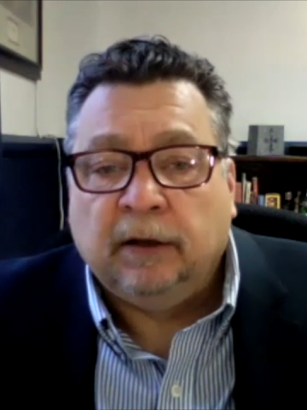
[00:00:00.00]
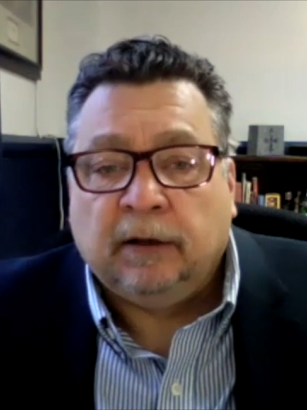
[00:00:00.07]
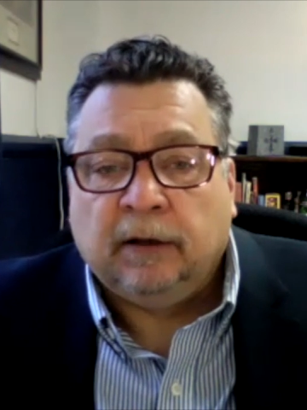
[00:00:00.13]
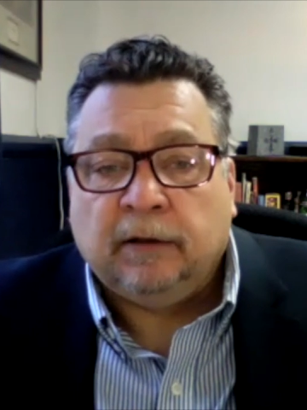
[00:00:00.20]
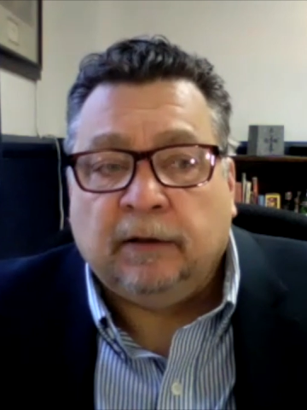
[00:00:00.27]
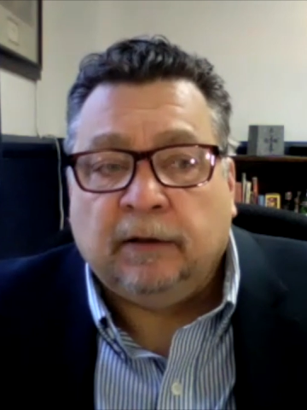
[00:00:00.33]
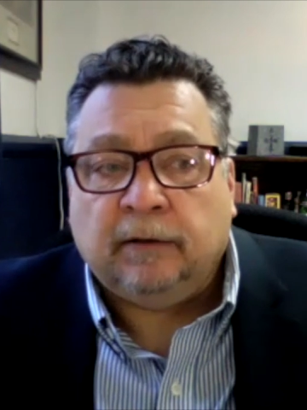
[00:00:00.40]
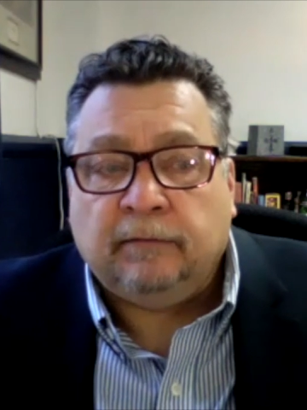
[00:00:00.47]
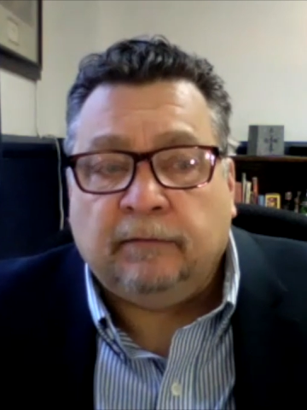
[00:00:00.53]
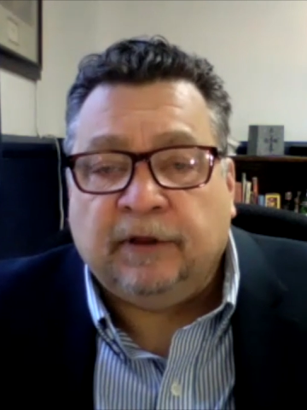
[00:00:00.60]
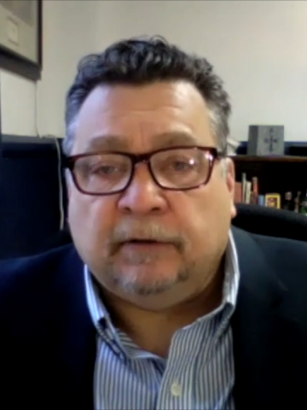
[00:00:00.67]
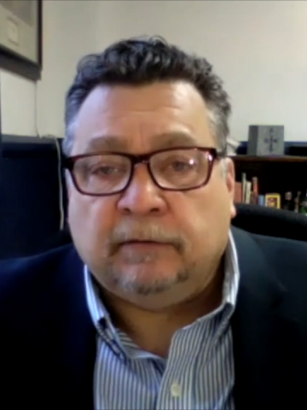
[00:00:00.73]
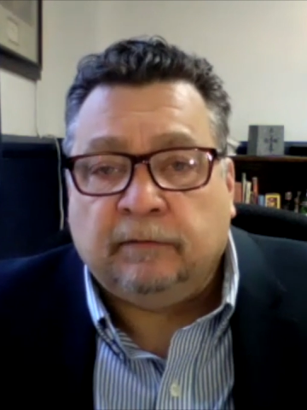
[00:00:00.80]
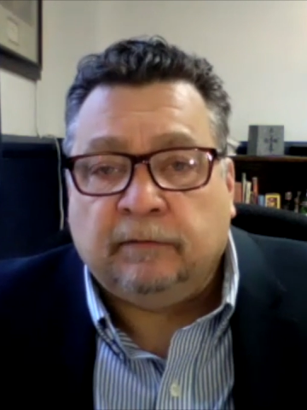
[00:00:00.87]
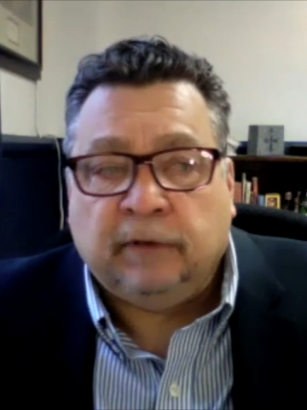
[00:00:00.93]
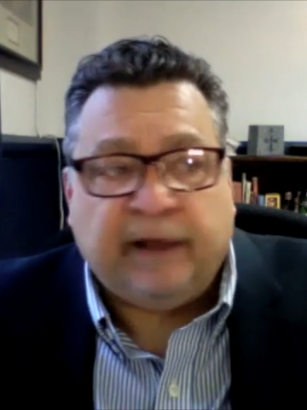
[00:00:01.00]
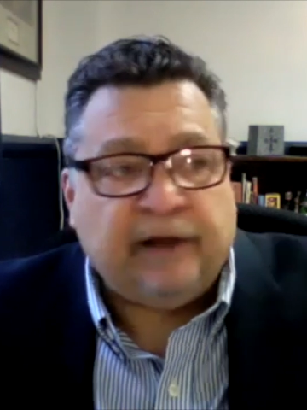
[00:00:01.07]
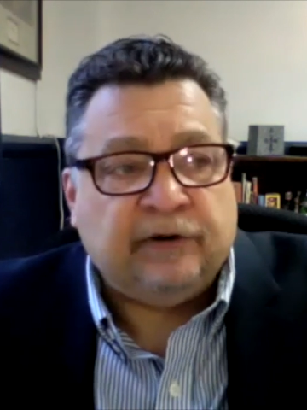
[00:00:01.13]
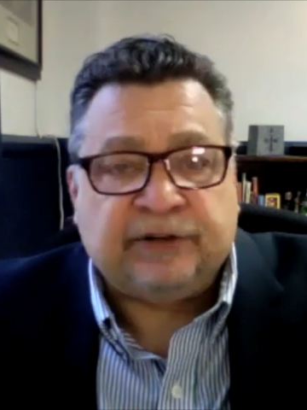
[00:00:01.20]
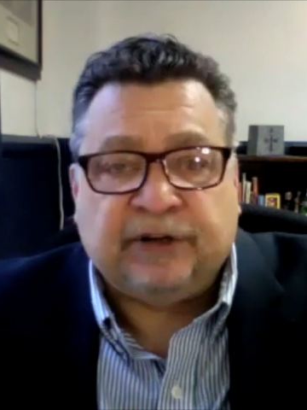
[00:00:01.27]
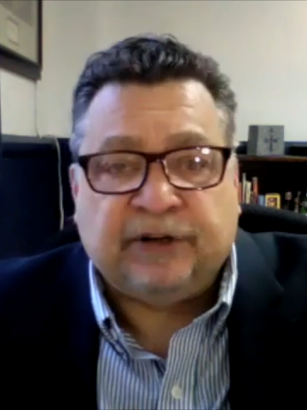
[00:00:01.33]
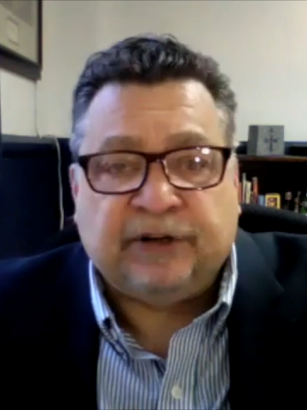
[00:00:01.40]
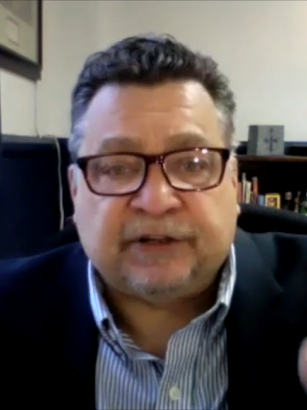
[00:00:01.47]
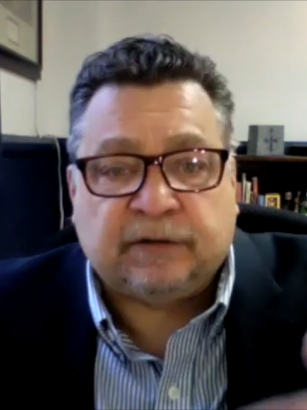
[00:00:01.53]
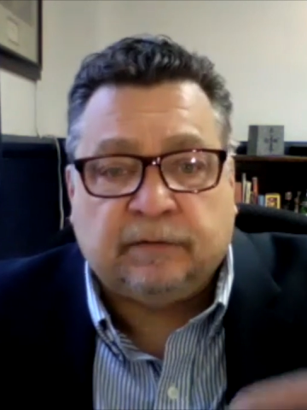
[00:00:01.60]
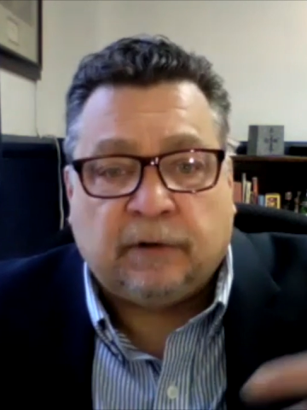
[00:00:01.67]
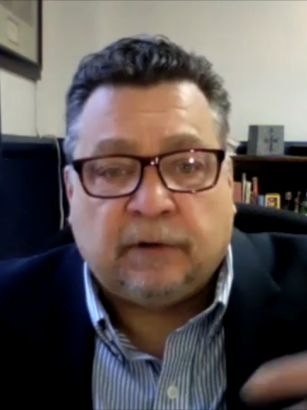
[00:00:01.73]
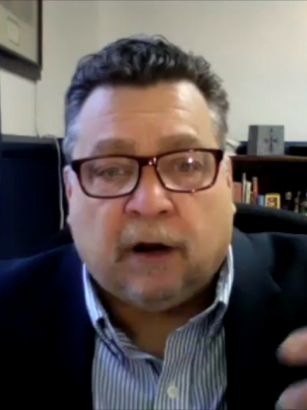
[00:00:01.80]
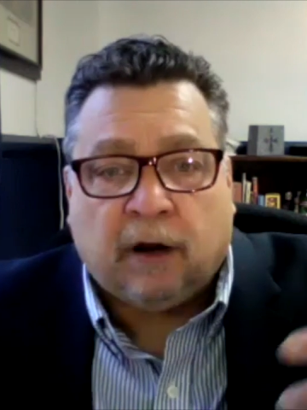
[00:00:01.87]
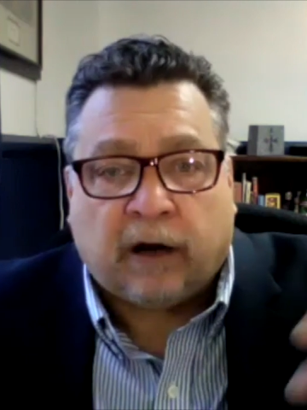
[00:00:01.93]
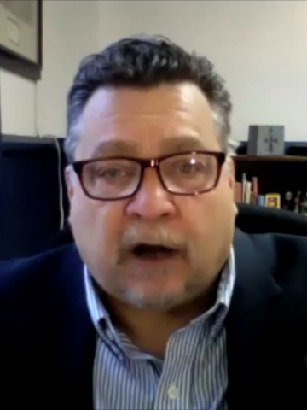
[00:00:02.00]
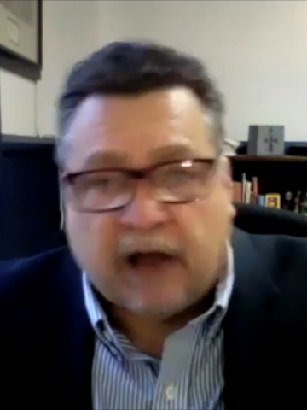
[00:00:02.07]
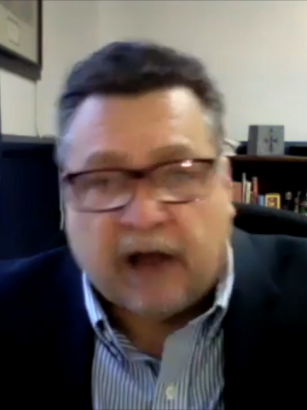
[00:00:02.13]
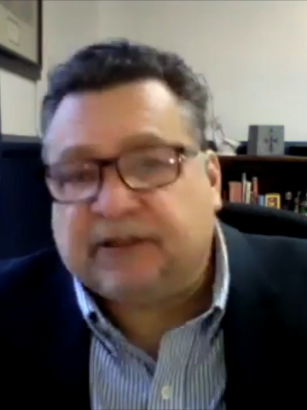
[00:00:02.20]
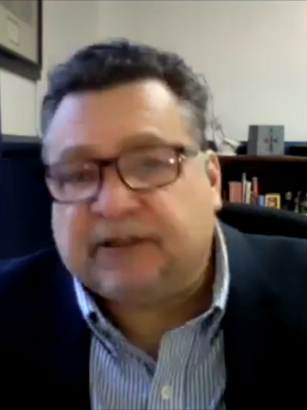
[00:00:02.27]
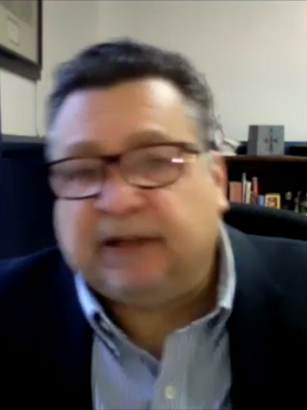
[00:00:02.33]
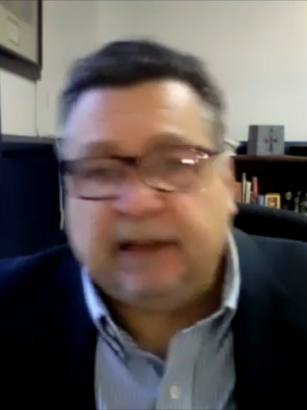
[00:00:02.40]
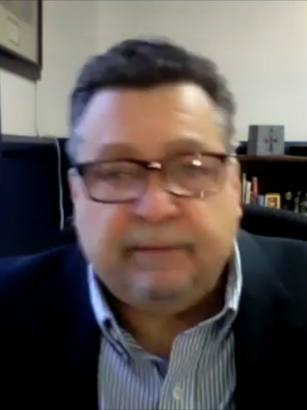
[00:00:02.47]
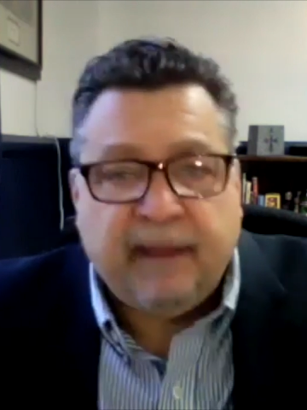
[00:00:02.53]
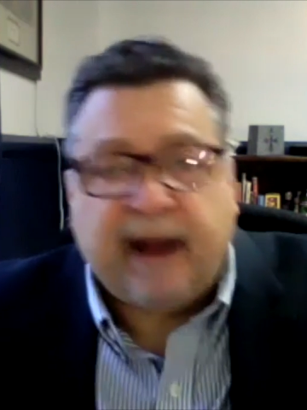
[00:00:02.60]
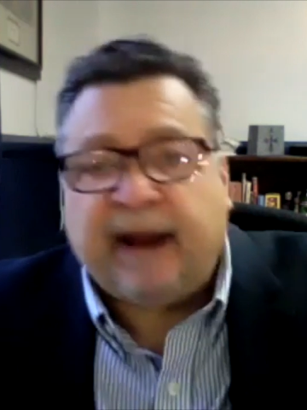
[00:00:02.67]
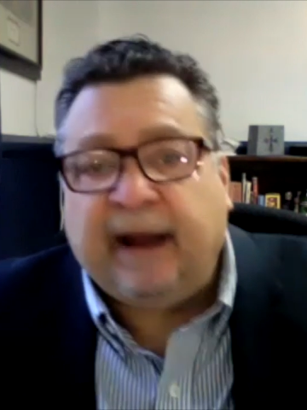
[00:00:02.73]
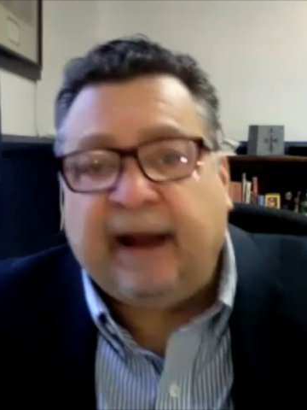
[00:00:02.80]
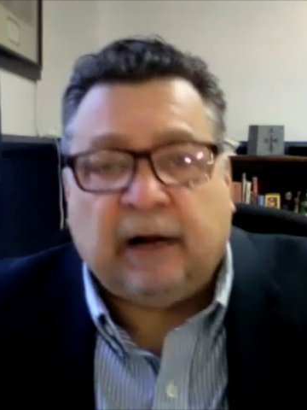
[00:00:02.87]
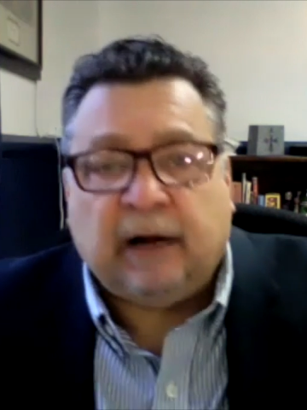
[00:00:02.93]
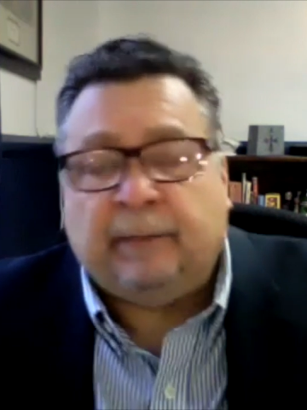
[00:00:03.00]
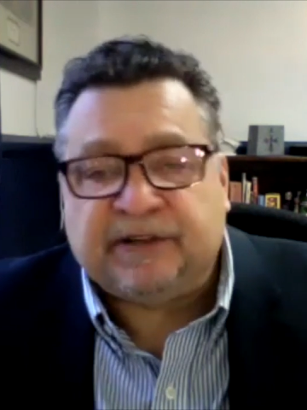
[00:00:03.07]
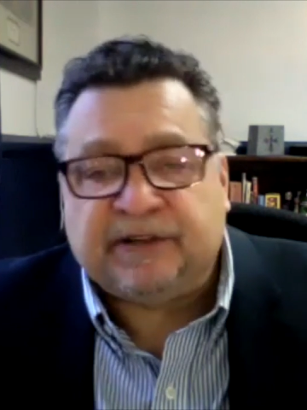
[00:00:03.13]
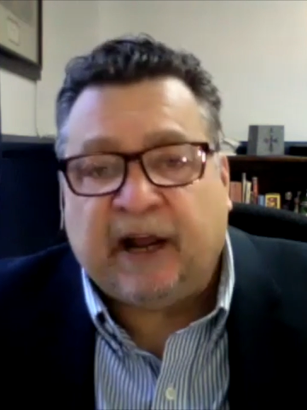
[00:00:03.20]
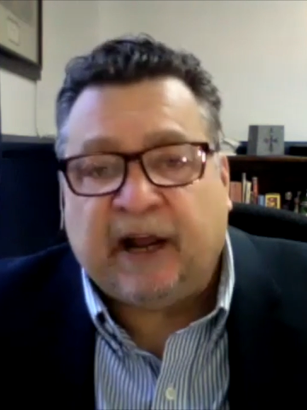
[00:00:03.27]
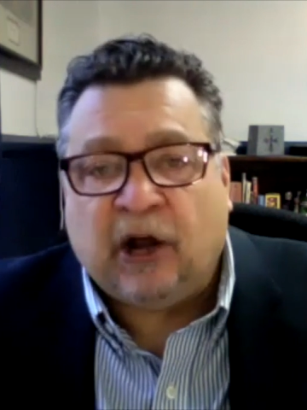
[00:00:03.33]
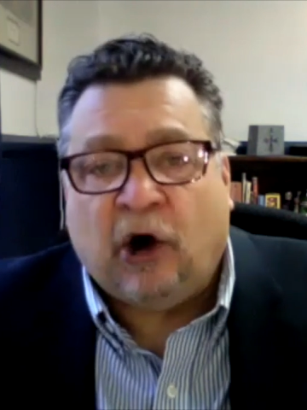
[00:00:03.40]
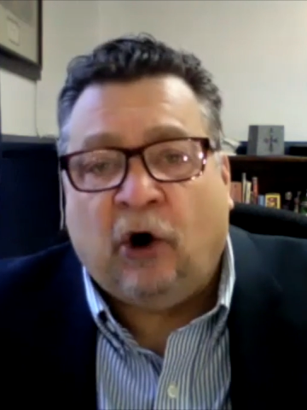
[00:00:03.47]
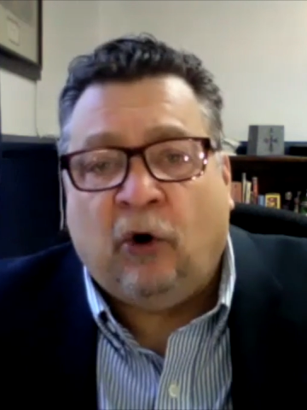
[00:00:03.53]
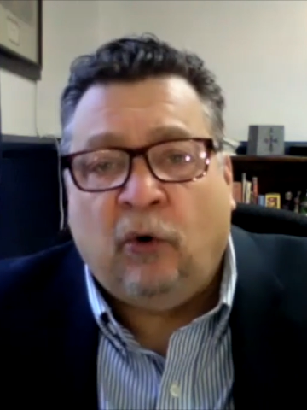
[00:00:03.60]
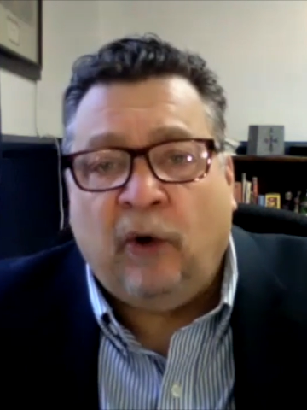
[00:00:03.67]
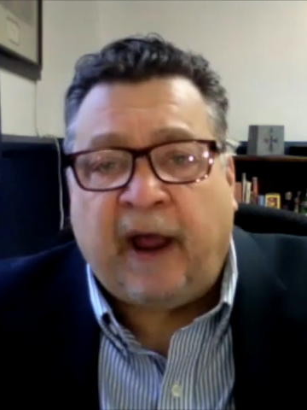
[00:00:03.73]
The leaders just are constantly making it up as they go,